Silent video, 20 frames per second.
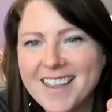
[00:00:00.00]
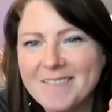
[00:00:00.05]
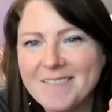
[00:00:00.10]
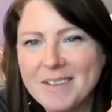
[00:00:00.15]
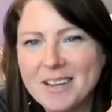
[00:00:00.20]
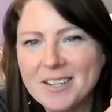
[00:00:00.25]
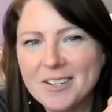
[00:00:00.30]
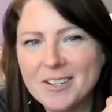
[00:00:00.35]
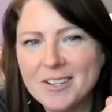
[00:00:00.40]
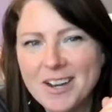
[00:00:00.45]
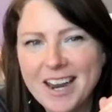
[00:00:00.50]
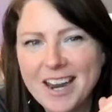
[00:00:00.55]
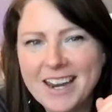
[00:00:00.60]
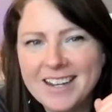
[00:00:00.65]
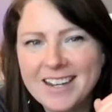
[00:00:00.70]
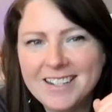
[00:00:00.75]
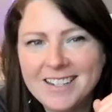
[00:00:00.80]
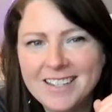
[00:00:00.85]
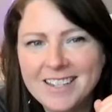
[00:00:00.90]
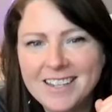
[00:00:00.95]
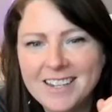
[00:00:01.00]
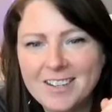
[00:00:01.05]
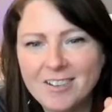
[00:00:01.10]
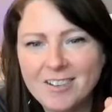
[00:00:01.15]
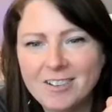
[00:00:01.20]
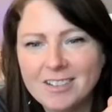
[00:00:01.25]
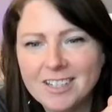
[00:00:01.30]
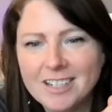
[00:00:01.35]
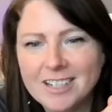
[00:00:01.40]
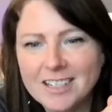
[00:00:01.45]
make sure you hand it to the
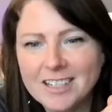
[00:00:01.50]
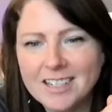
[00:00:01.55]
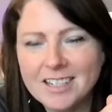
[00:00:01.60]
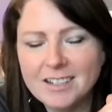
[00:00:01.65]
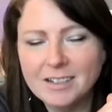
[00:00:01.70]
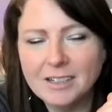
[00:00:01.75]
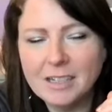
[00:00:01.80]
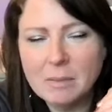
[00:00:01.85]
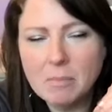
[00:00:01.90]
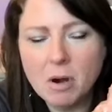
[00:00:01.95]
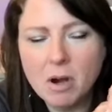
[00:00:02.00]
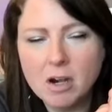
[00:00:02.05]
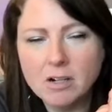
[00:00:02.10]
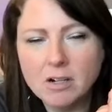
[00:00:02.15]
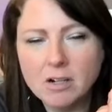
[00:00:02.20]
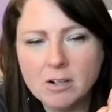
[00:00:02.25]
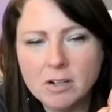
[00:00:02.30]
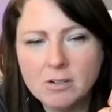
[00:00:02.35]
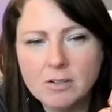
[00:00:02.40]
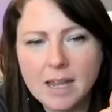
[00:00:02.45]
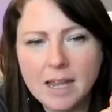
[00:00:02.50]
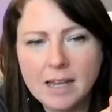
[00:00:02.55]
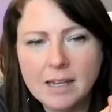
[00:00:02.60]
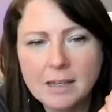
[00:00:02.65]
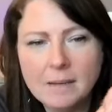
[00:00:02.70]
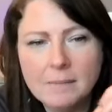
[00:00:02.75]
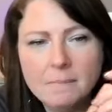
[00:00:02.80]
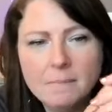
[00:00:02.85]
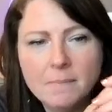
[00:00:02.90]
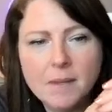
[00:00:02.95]
adults and it's clearly marked or you
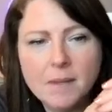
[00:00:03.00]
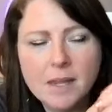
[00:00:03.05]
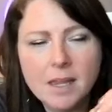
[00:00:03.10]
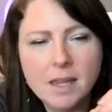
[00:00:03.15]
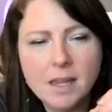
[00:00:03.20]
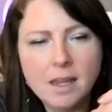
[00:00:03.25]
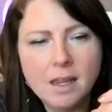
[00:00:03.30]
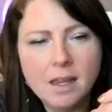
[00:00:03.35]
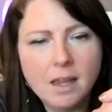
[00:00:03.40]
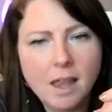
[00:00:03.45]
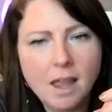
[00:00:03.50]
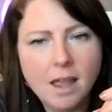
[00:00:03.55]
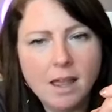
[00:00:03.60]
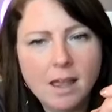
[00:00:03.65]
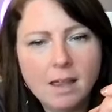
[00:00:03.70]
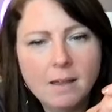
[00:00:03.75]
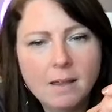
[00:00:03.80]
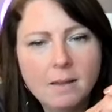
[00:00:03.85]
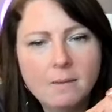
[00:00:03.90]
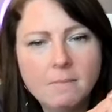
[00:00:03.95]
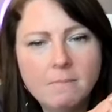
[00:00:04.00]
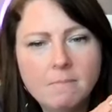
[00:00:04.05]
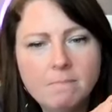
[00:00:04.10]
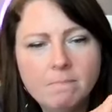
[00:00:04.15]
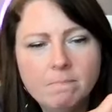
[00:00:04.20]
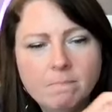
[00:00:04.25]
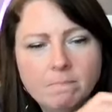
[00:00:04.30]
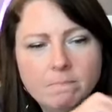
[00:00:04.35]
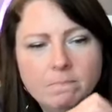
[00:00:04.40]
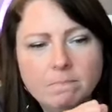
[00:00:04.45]
tell
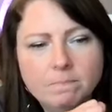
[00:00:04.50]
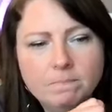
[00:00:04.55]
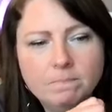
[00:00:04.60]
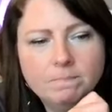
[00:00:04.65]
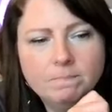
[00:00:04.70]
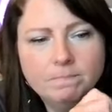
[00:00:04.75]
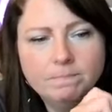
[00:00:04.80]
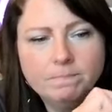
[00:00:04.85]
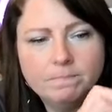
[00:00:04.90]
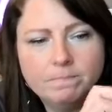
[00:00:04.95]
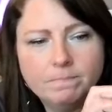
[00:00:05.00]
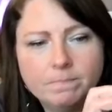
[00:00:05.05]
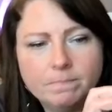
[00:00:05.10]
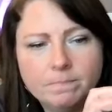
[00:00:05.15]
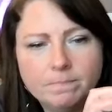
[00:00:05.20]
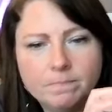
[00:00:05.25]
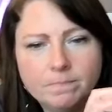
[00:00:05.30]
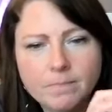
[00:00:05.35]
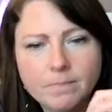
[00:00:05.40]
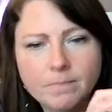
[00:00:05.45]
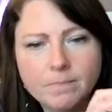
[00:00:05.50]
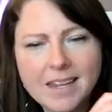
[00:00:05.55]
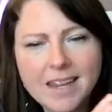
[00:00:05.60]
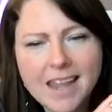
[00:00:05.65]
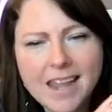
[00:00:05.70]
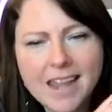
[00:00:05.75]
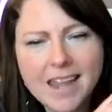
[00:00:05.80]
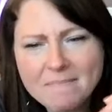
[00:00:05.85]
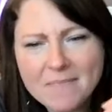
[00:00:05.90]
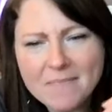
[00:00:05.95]
them.
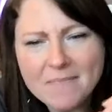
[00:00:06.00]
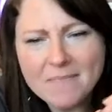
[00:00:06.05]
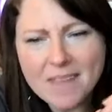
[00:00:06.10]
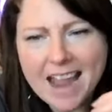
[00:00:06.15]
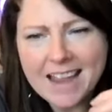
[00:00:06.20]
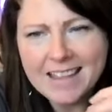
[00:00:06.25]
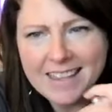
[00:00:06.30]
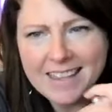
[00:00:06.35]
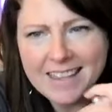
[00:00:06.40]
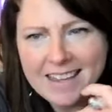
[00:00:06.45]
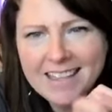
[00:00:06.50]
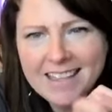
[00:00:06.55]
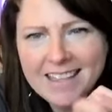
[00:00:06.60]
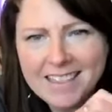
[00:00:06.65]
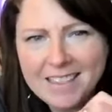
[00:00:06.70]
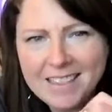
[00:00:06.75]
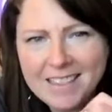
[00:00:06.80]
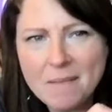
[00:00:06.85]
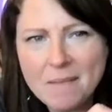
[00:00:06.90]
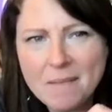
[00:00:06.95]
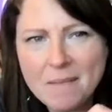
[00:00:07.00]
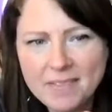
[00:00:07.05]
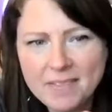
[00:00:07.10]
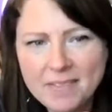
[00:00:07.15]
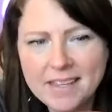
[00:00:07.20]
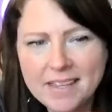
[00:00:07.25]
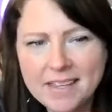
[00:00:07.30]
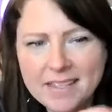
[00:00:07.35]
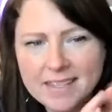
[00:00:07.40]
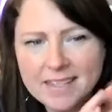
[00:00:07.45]
Yeah, I think that the month
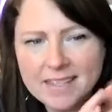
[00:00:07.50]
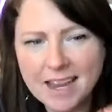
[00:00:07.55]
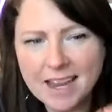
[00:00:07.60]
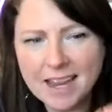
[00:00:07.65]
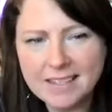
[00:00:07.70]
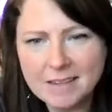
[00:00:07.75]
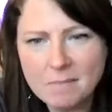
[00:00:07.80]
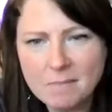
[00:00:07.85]
has